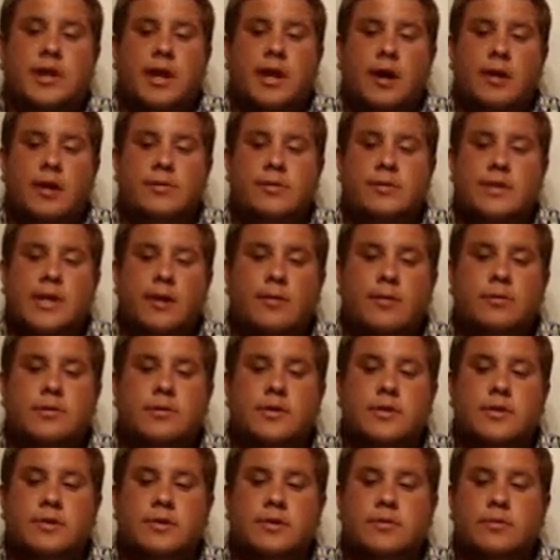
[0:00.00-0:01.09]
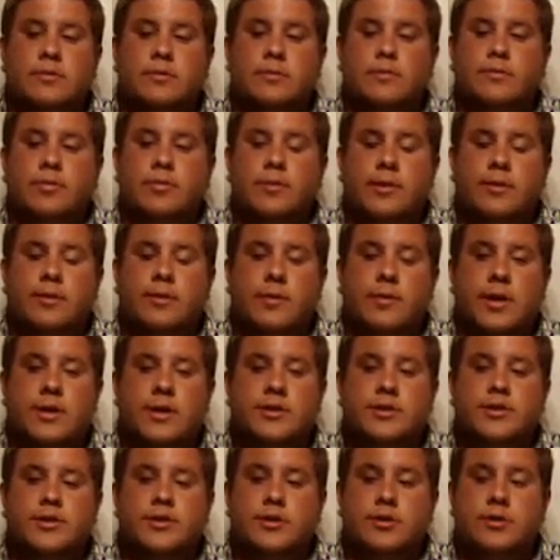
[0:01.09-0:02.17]
and I was able to pretty
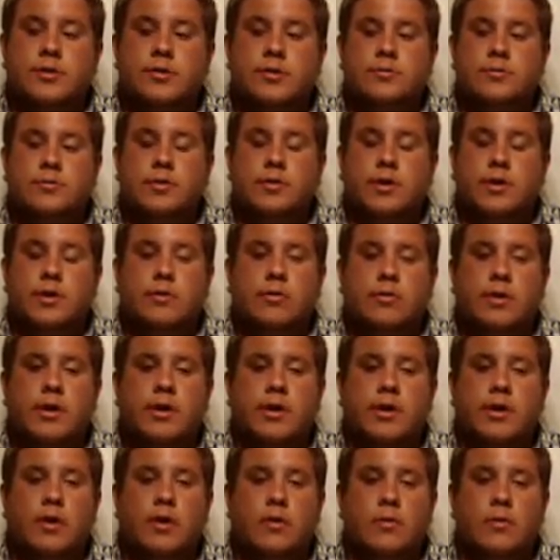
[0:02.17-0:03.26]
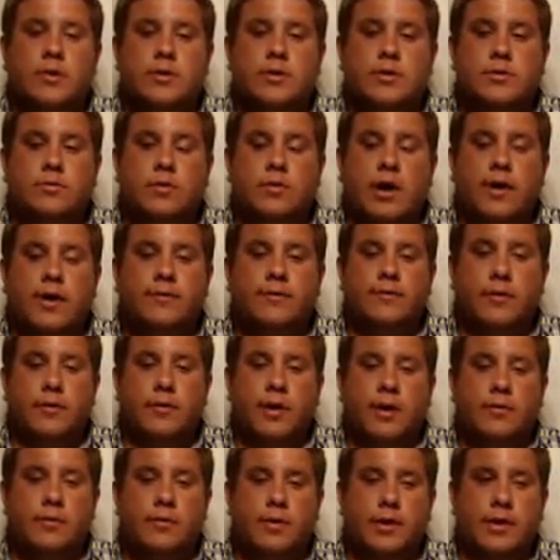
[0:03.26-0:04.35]
much choose pretty quickly on which rifle
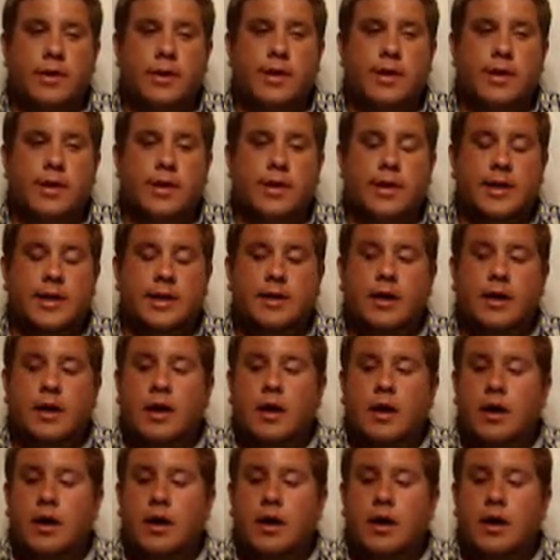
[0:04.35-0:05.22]
I wanted to get.